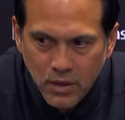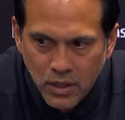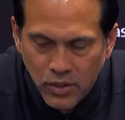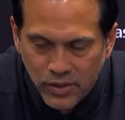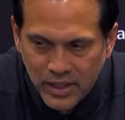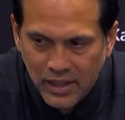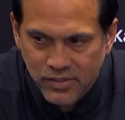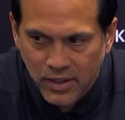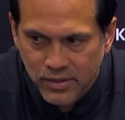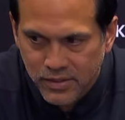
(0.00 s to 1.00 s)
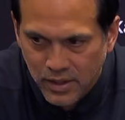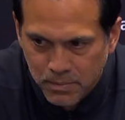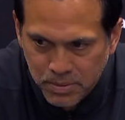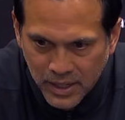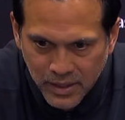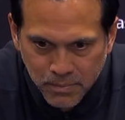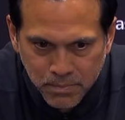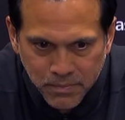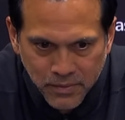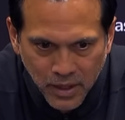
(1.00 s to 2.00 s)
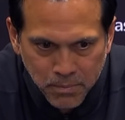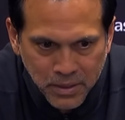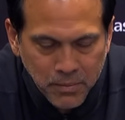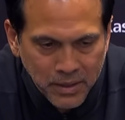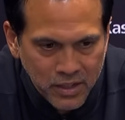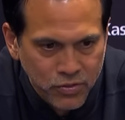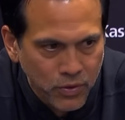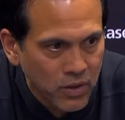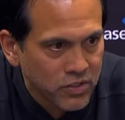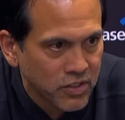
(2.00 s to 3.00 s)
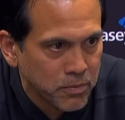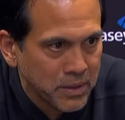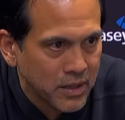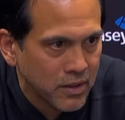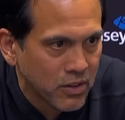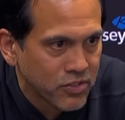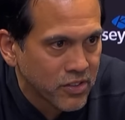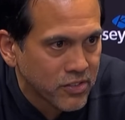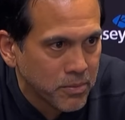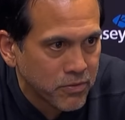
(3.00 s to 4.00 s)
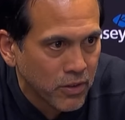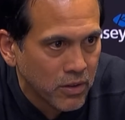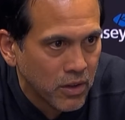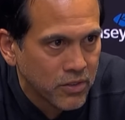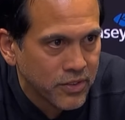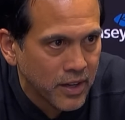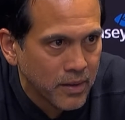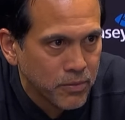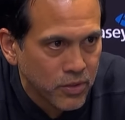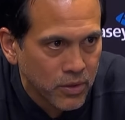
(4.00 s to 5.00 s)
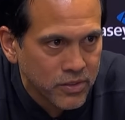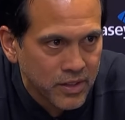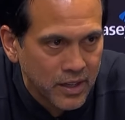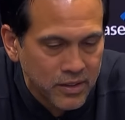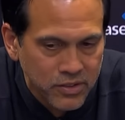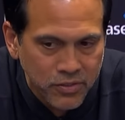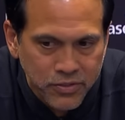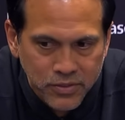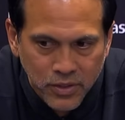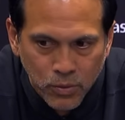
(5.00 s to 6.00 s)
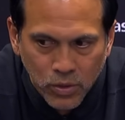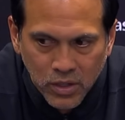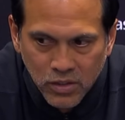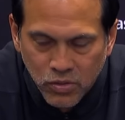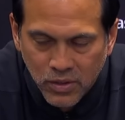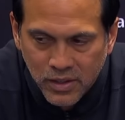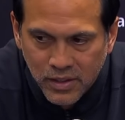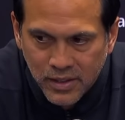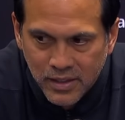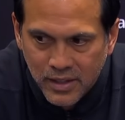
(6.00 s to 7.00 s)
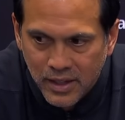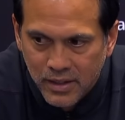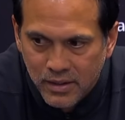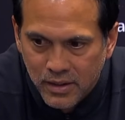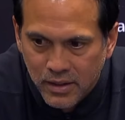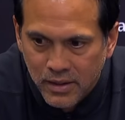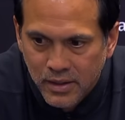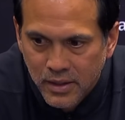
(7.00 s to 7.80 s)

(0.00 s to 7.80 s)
know, the guys that played big minutes for us have been in our system for a long time. So it's not as if they're rookies or anything like that.